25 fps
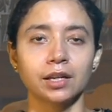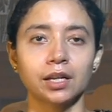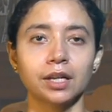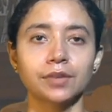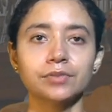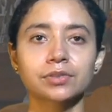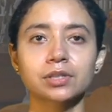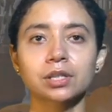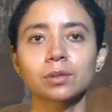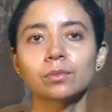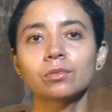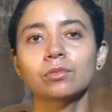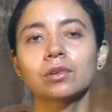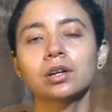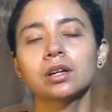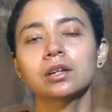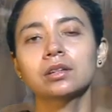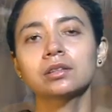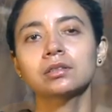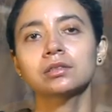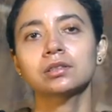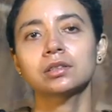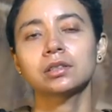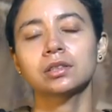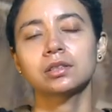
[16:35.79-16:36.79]
if
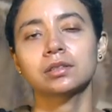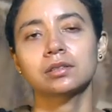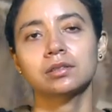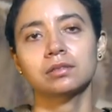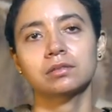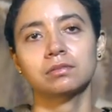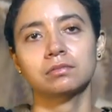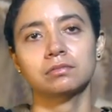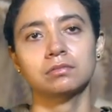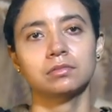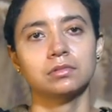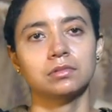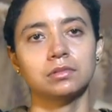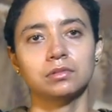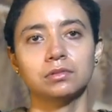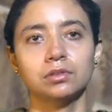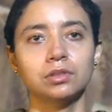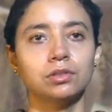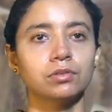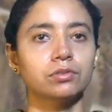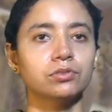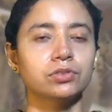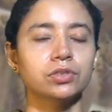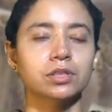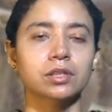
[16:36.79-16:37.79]
someone is
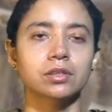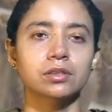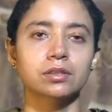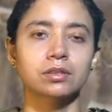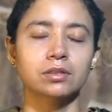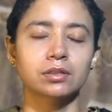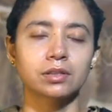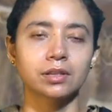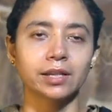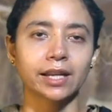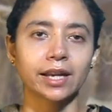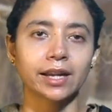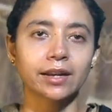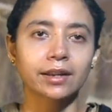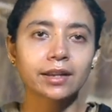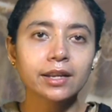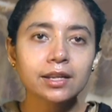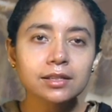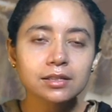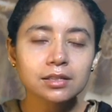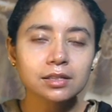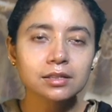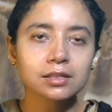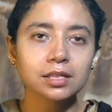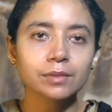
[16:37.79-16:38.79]
you know just narrates